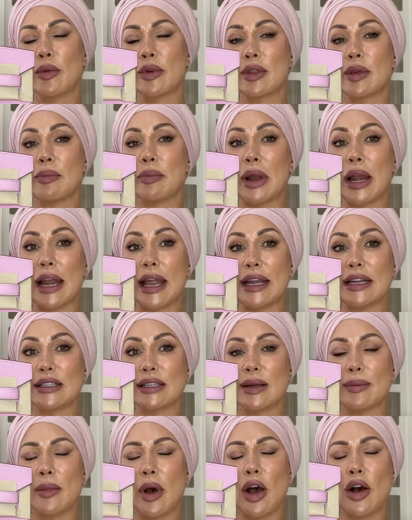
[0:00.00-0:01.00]
with the
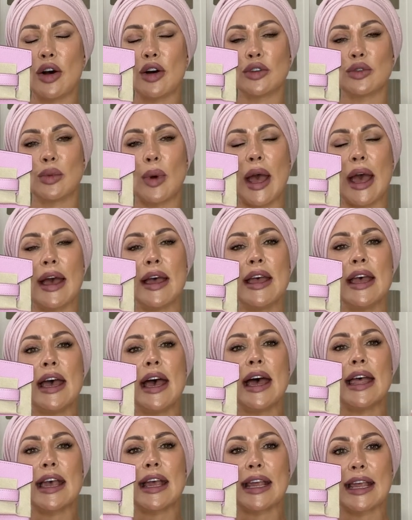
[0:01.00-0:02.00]
Palladium hardware.
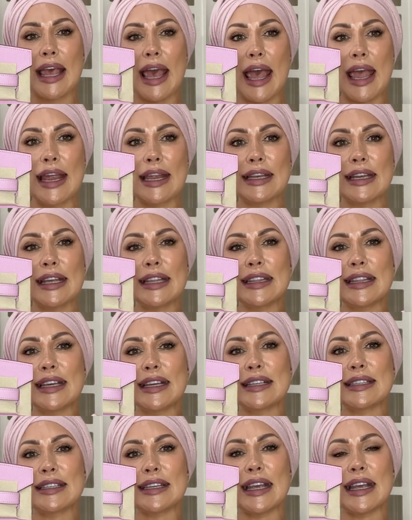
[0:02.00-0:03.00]
Again,
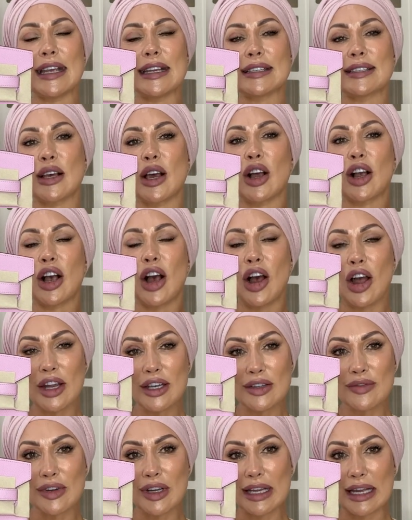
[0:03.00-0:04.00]
this is
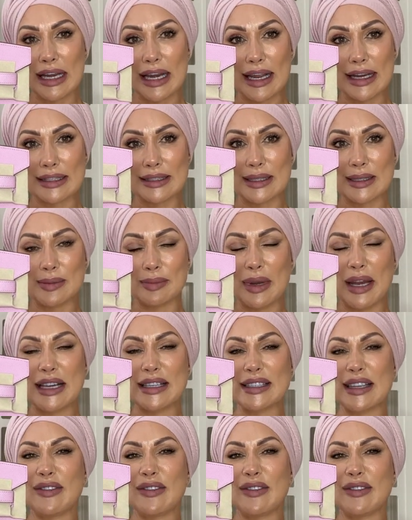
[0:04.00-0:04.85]
kind of a collector's piece.